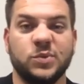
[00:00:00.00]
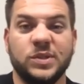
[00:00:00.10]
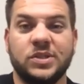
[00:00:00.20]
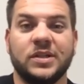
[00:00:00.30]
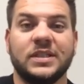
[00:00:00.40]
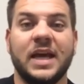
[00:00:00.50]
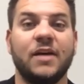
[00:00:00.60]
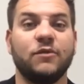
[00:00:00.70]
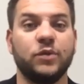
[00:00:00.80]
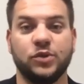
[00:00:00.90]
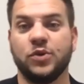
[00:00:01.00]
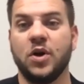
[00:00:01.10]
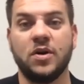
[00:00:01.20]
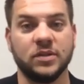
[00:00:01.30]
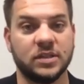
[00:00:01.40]
We start to have
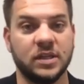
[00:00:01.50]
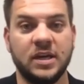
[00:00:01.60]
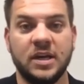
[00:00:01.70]
withdrawals.